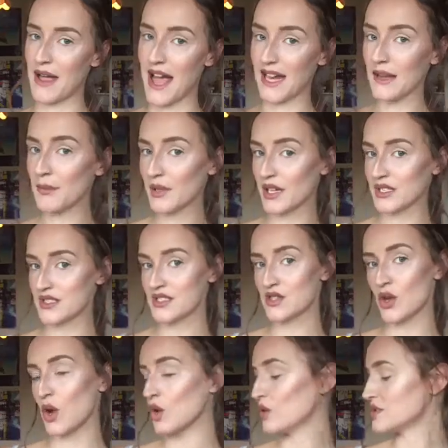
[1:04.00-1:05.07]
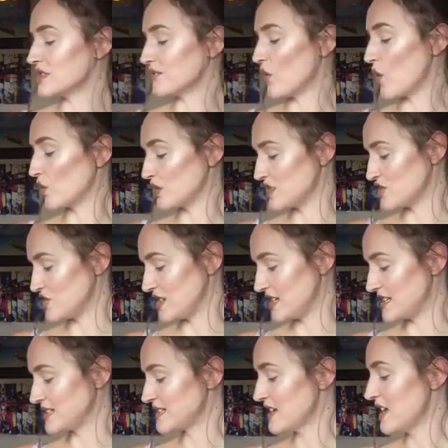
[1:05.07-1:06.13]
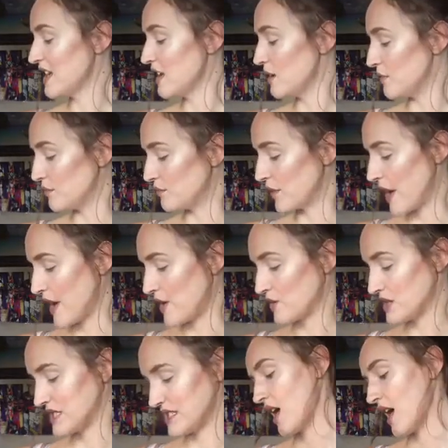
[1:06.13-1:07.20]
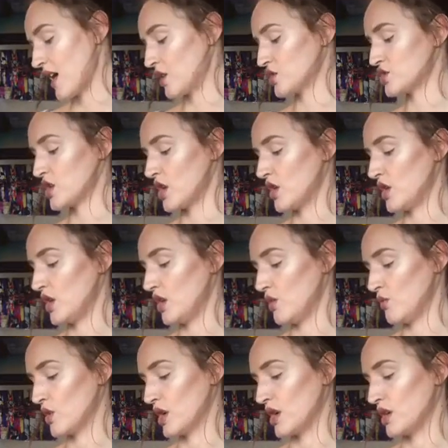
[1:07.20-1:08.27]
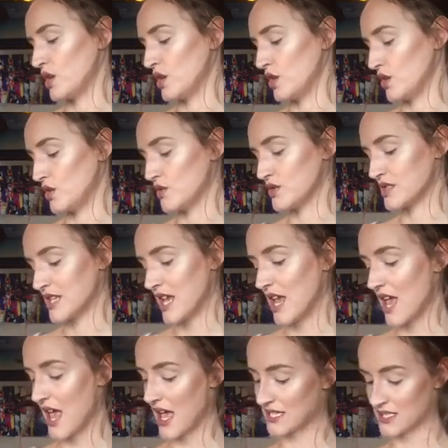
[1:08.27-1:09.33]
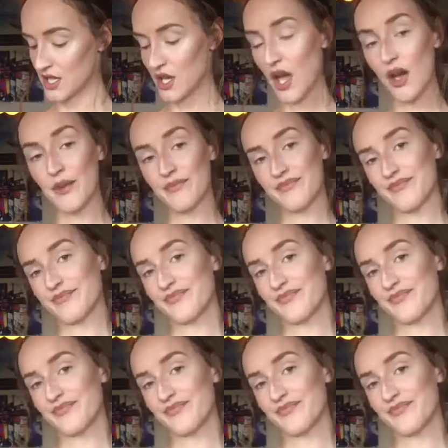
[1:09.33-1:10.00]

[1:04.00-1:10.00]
palette because it's got lots of oranges and browns and I'll show you what I use as I go.